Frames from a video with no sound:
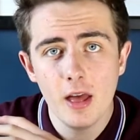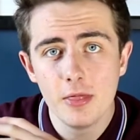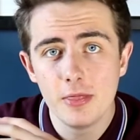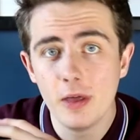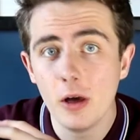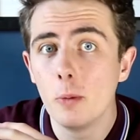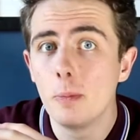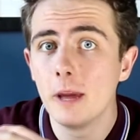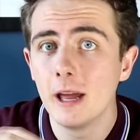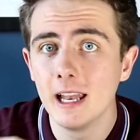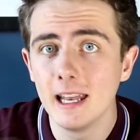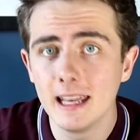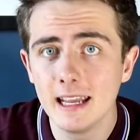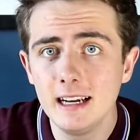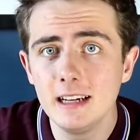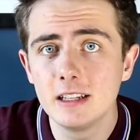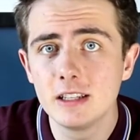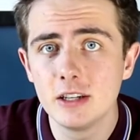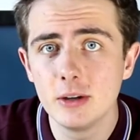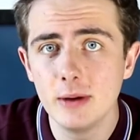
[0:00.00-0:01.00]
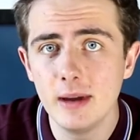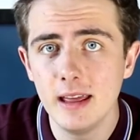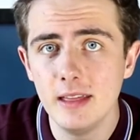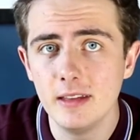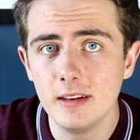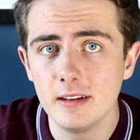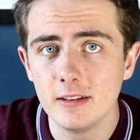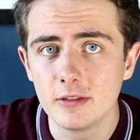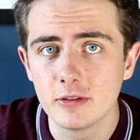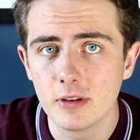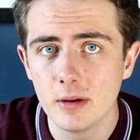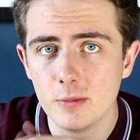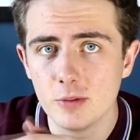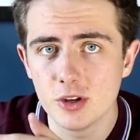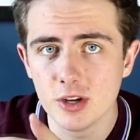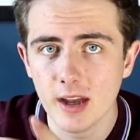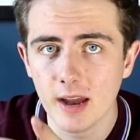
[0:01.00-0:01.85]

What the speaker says: There'll be a link to it in the description,